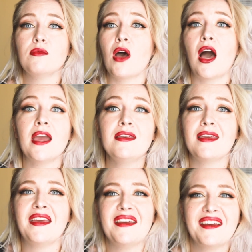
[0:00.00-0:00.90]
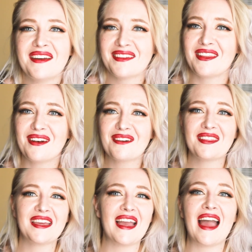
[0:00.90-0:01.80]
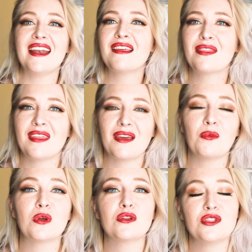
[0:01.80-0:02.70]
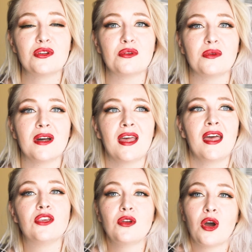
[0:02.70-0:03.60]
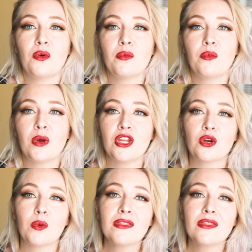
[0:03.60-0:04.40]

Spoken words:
hiking. Literally anything will do. You know, when you're